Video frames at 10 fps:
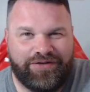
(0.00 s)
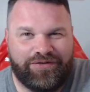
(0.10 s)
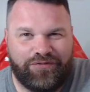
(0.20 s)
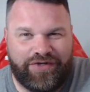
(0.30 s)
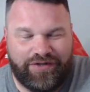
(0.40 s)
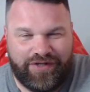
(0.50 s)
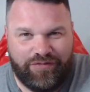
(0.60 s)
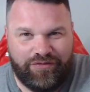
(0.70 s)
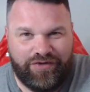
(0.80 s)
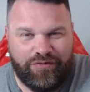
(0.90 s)
when you give
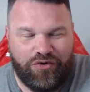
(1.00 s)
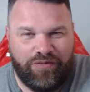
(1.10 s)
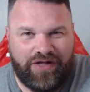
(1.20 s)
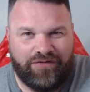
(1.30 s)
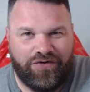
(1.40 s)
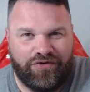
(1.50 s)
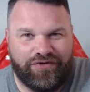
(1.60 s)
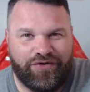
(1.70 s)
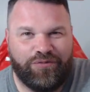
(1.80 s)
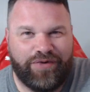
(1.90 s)
me your mobile
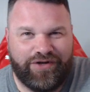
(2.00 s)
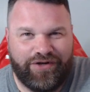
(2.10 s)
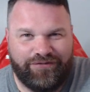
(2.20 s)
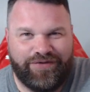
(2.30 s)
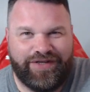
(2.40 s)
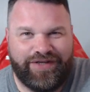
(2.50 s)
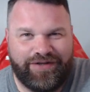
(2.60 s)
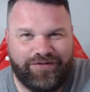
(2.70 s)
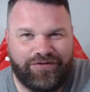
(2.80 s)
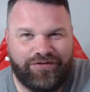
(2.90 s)
phone, I hope I got
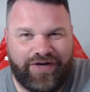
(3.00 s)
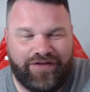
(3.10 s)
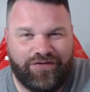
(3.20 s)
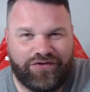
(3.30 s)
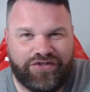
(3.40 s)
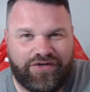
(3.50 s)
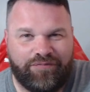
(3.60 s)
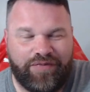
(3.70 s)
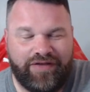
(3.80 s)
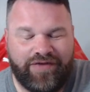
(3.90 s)
the right footage on
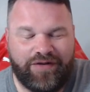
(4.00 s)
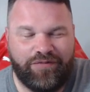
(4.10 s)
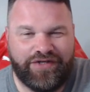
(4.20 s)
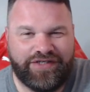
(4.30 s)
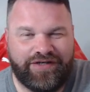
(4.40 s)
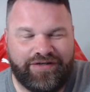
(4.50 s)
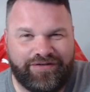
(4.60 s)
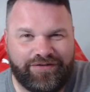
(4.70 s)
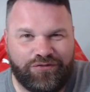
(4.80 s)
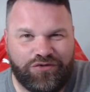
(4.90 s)
it. If anybody's
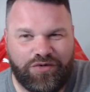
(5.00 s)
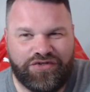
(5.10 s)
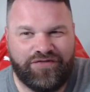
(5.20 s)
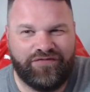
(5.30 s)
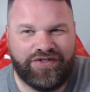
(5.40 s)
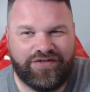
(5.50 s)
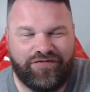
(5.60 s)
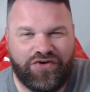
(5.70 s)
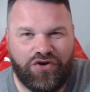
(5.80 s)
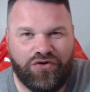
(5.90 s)
in, who's watching this, and
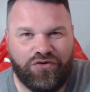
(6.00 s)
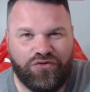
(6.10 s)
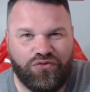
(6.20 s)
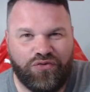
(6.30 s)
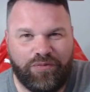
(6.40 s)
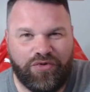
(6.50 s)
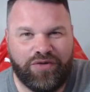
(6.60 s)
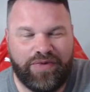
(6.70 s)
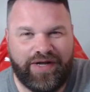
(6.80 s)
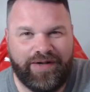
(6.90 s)
they know who I'm on
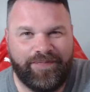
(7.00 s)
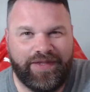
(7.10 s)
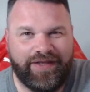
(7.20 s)
about,